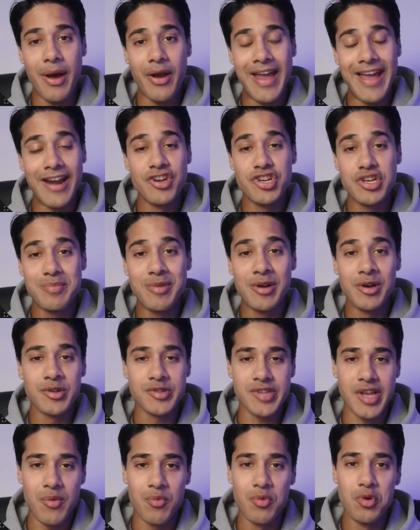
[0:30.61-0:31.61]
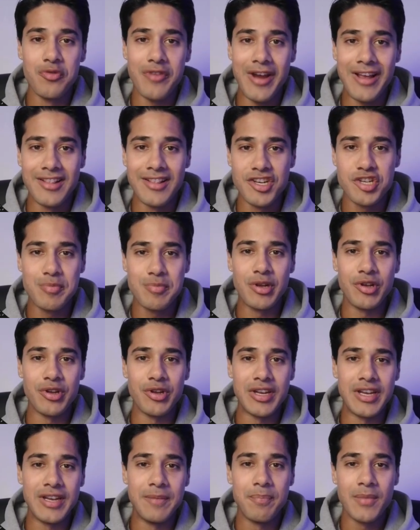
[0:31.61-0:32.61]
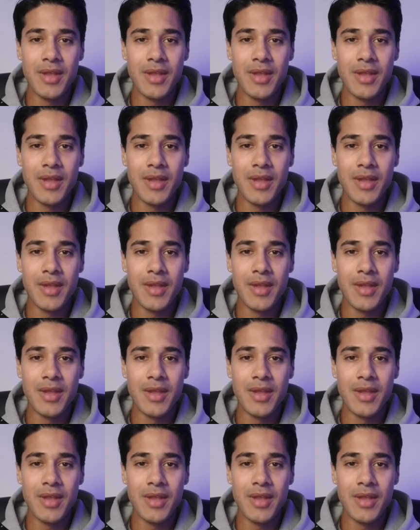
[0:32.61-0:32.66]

energy bills and roof eligibility,